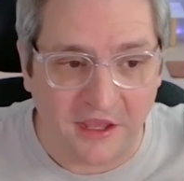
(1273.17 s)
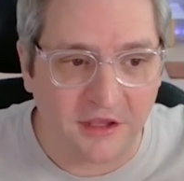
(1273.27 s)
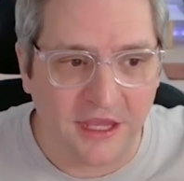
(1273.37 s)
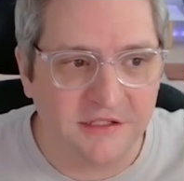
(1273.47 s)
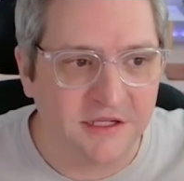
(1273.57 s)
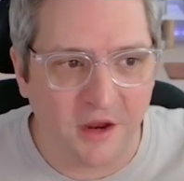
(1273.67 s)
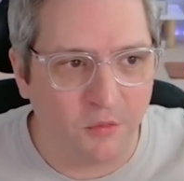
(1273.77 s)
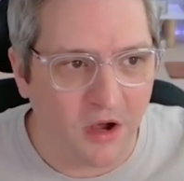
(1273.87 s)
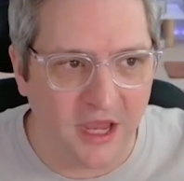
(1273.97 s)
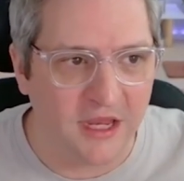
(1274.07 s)

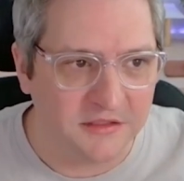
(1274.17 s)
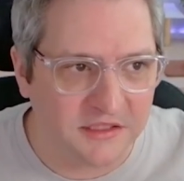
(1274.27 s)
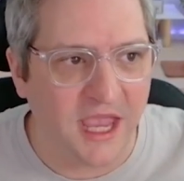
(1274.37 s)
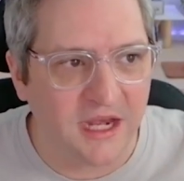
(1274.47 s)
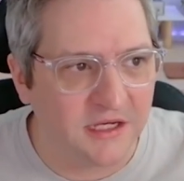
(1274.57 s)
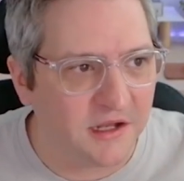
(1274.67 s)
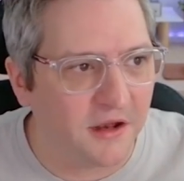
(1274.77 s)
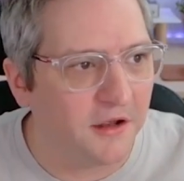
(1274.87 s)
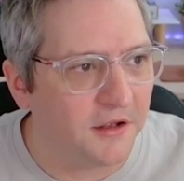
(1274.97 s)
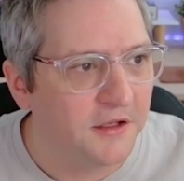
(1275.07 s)
internet-wide scanning
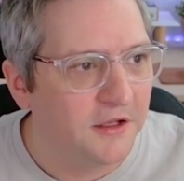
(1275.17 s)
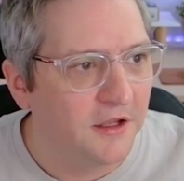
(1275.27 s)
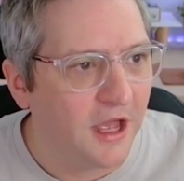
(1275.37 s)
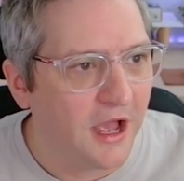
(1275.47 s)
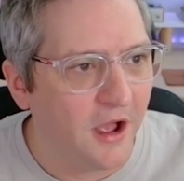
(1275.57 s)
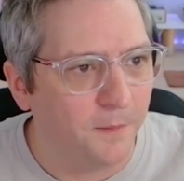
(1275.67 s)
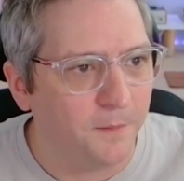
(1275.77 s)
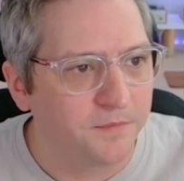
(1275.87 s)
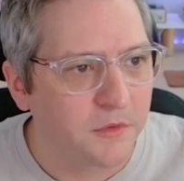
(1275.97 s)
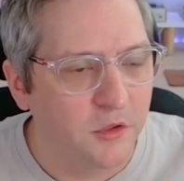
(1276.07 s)
data,
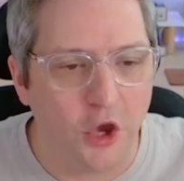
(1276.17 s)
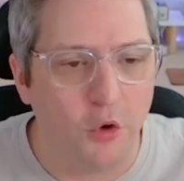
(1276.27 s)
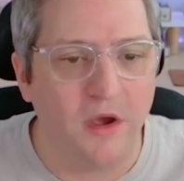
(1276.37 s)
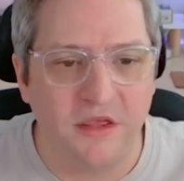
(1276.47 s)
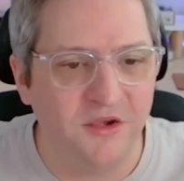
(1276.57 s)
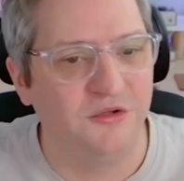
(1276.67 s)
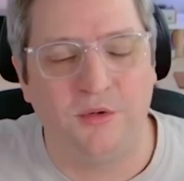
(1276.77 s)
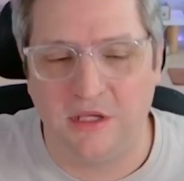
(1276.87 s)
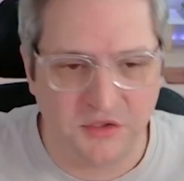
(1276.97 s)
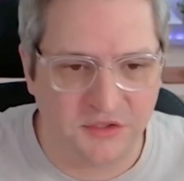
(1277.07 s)
whether you're
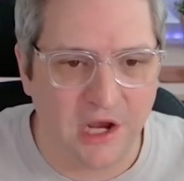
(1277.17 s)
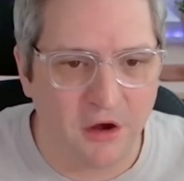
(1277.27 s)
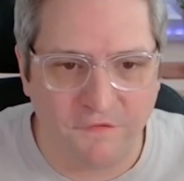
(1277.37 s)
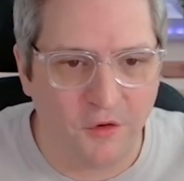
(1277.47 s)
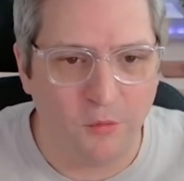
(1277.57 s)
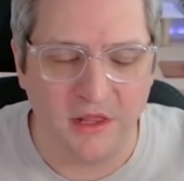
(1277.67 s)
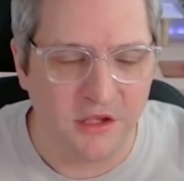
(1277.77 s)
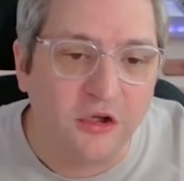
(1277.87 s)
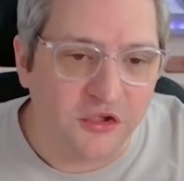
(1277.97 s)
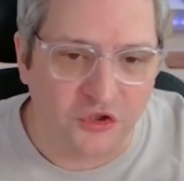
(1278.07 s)
doing it yourself or whether
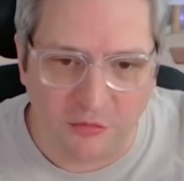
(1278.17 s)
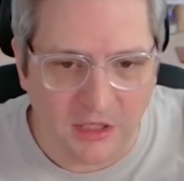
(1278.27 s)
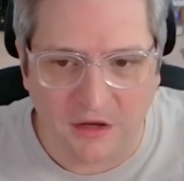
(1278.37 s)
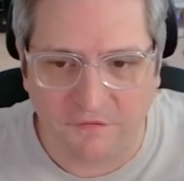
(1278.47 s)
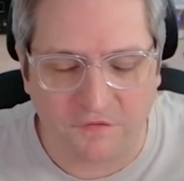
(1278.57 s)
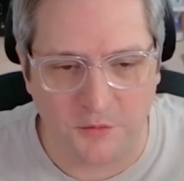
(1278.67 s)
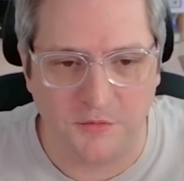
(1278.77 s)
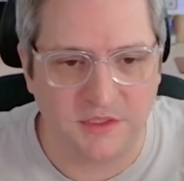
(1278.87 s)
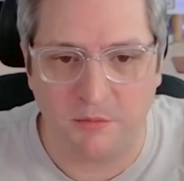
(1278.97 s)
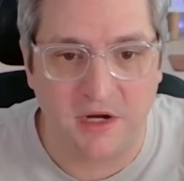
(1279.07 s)
you're consuming it
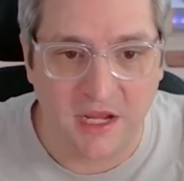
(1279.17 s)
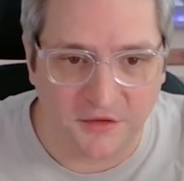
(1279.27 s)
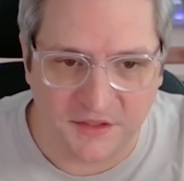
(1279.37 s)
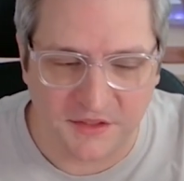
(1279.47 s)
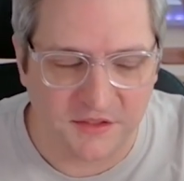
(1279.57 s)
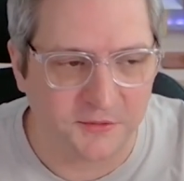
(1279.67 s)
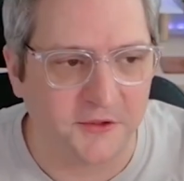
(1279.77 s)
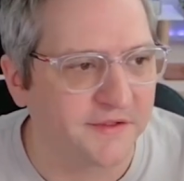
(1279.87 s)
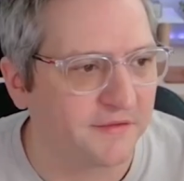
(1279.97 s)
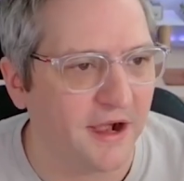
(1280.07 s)
from somebody else's
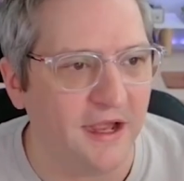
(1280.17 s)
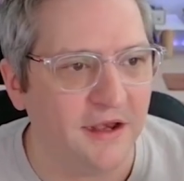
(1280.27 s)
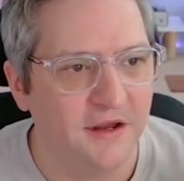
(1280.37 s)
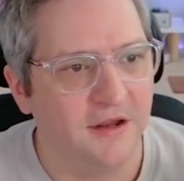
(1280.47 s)
source, right?